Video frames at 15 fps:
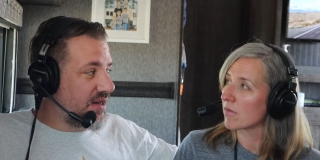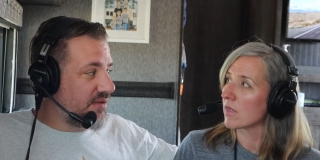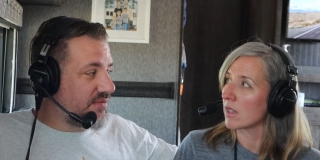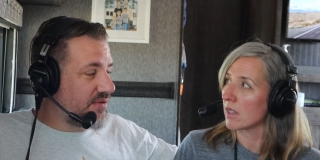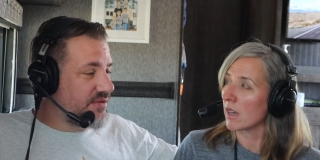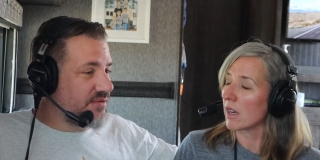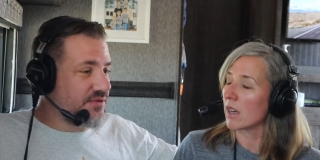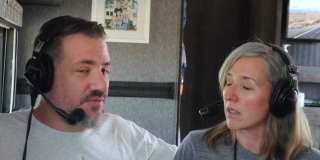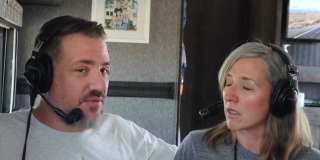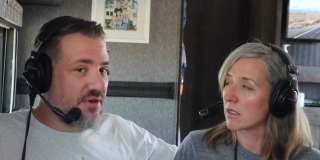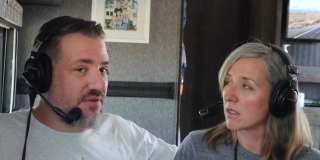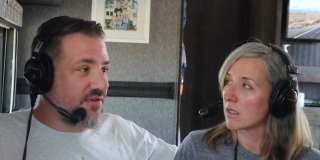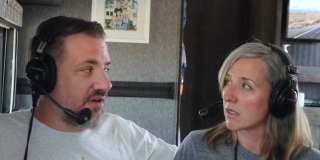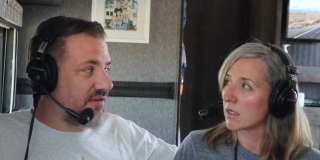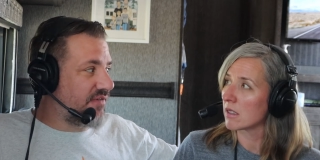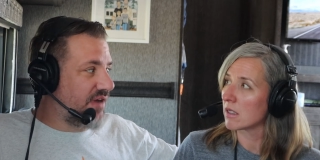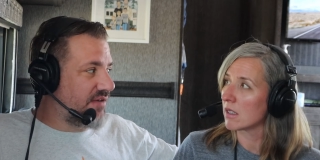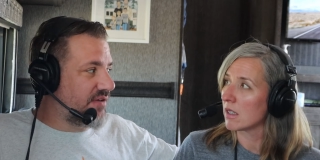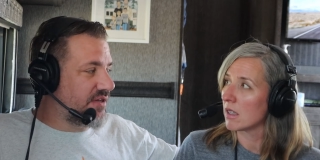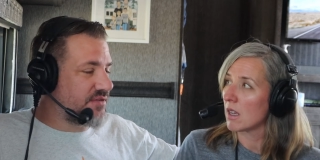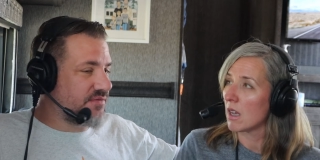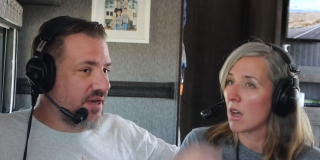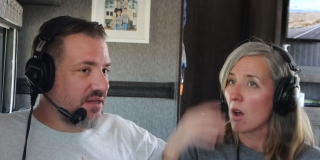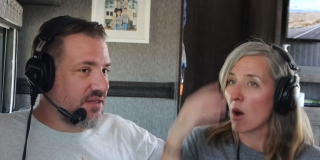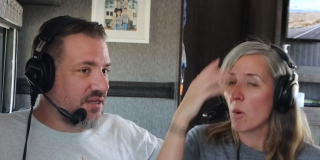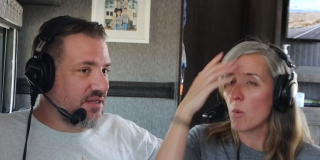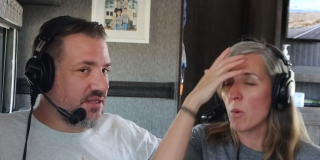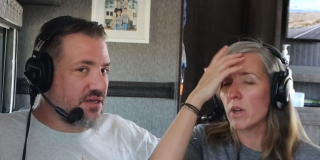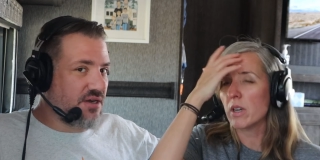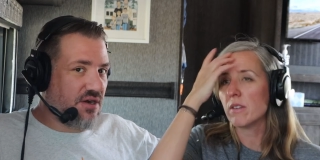Speaker 1: area, which yeah. was one of our favorites right
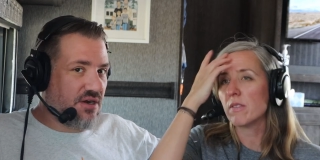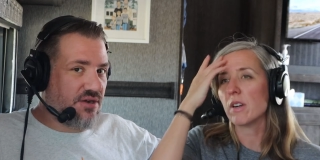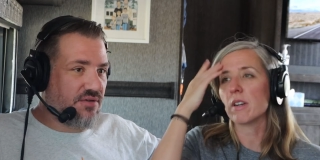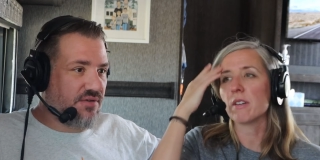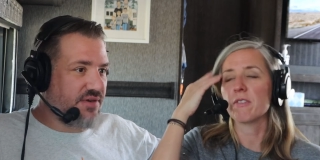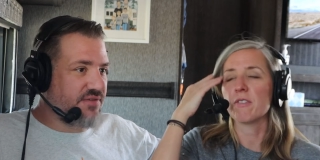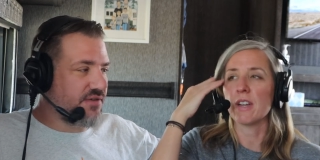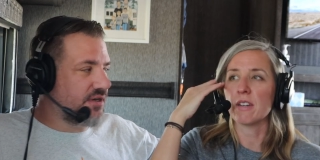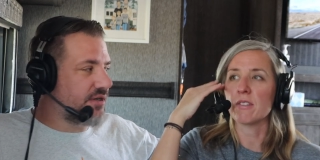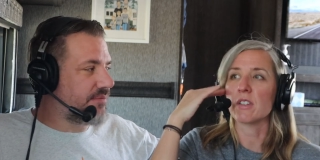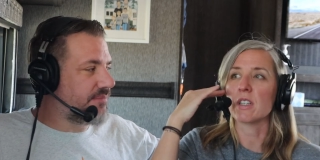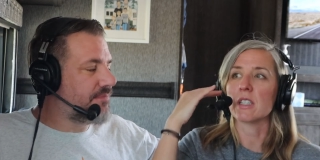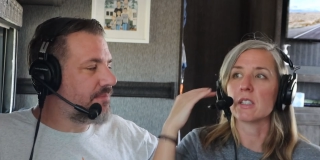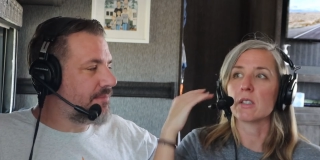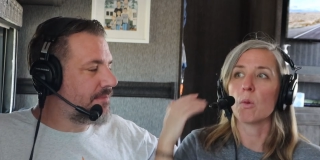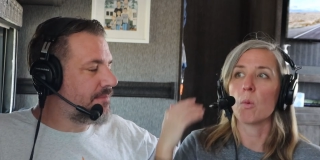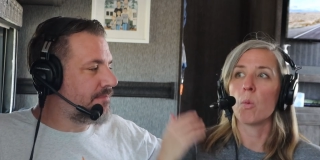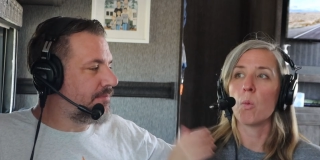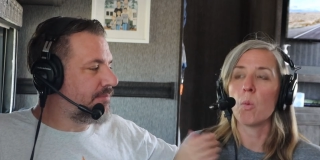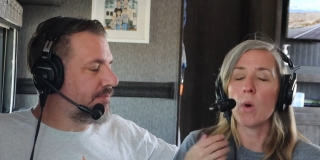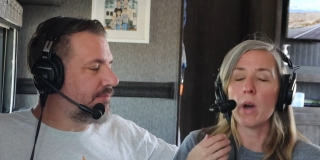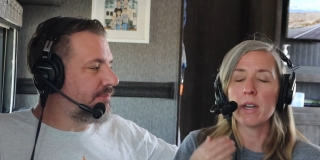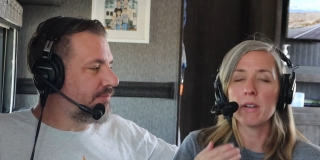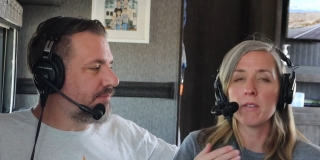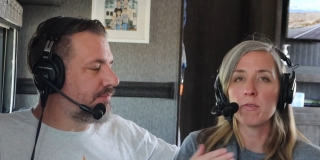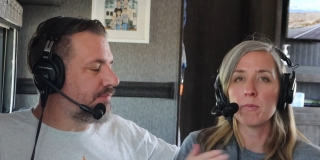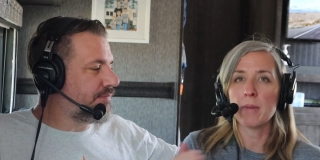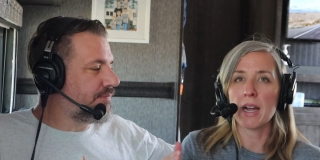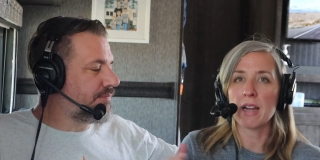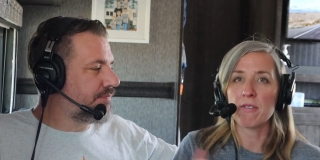along the one of our River.
Speaker 2: favorites, one
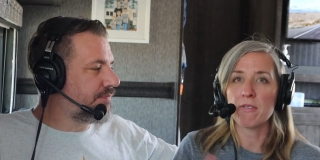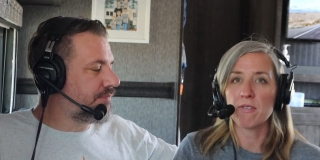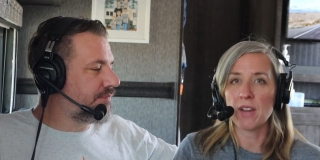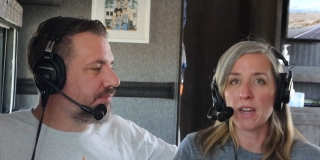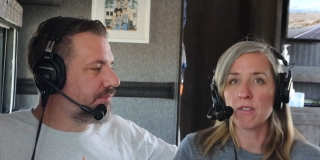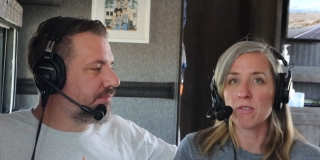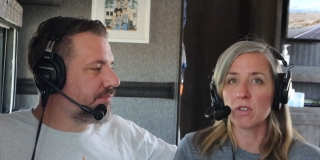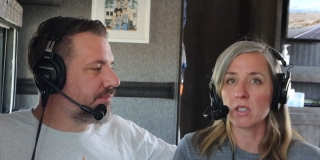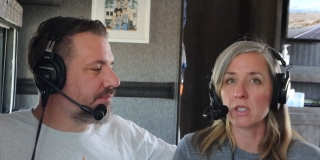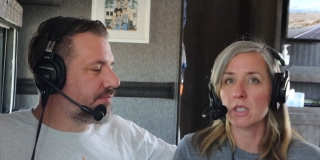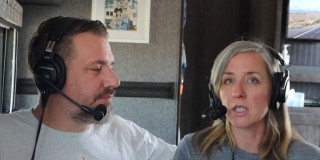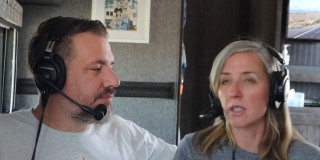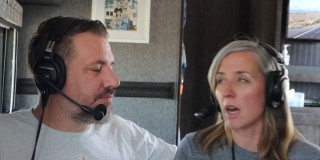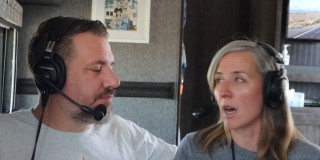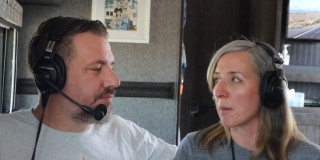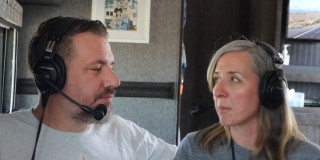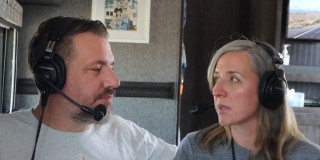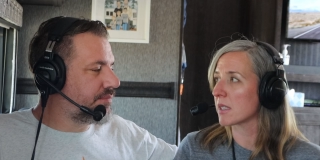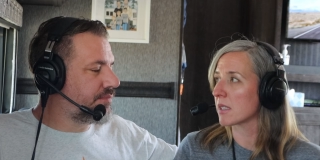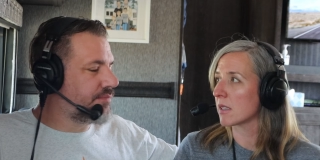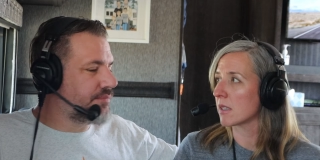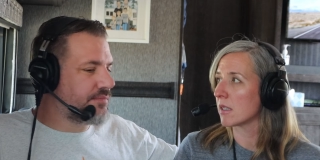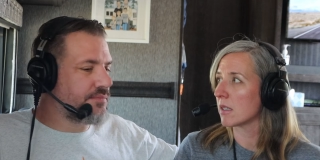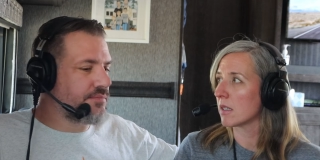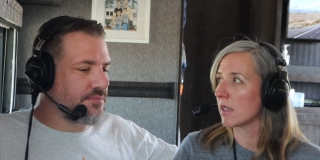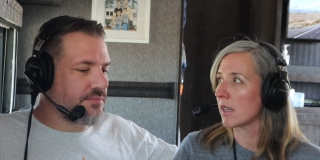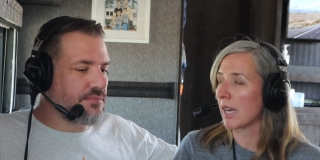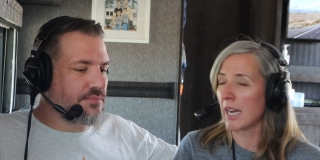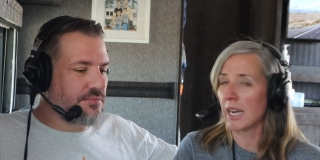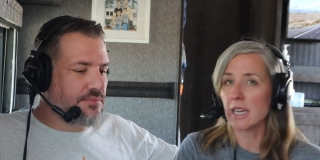of my favorite stops,
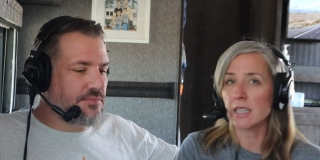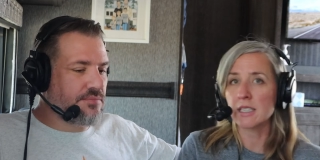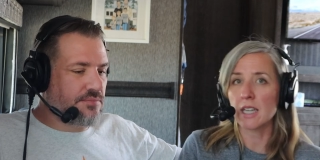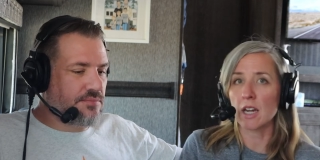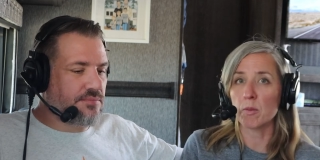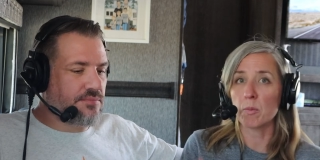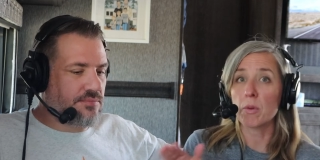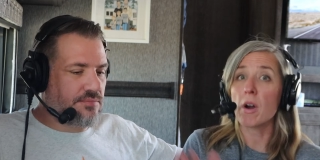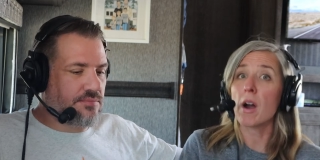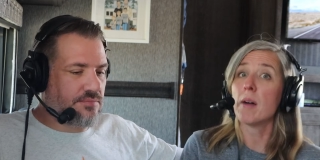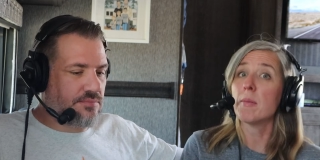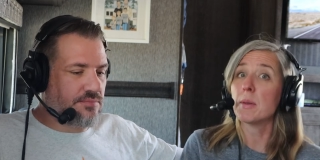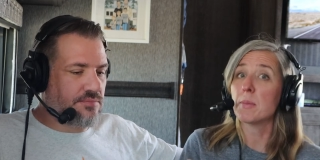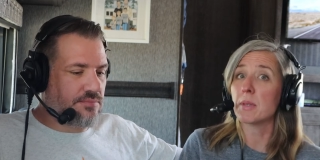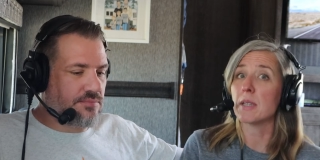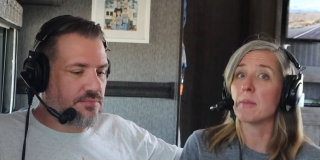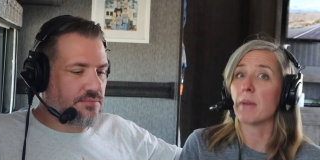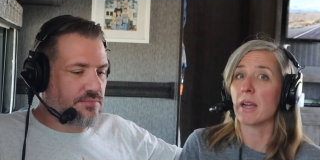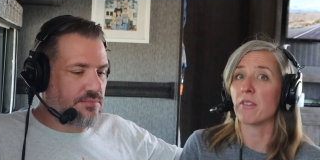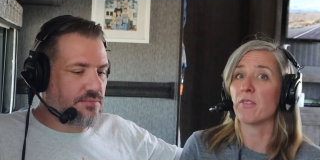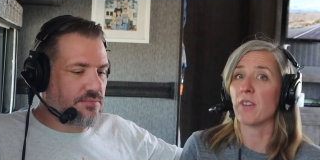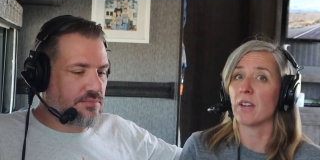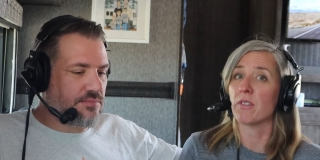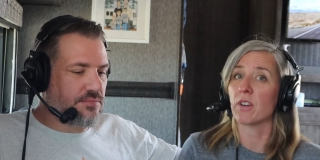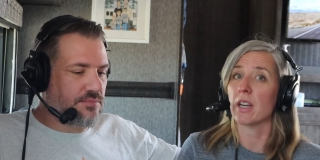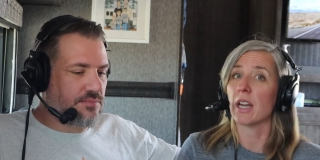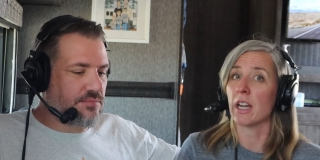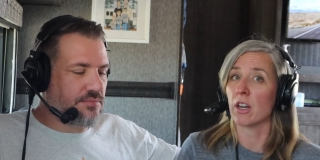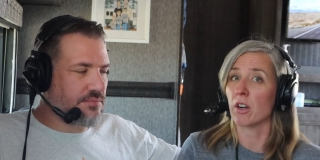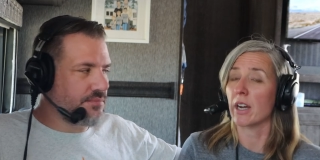hands down, probably my
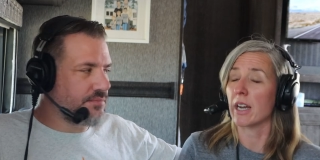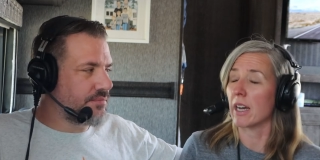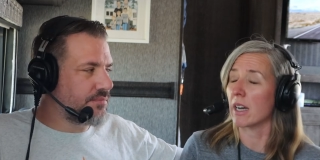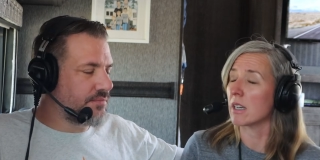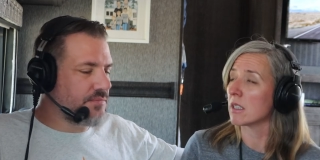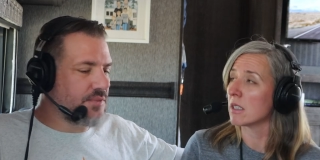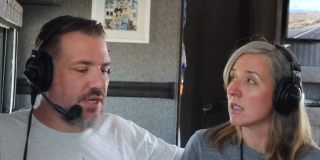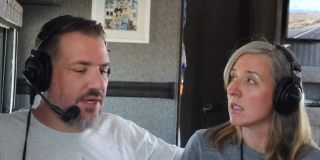favorite area.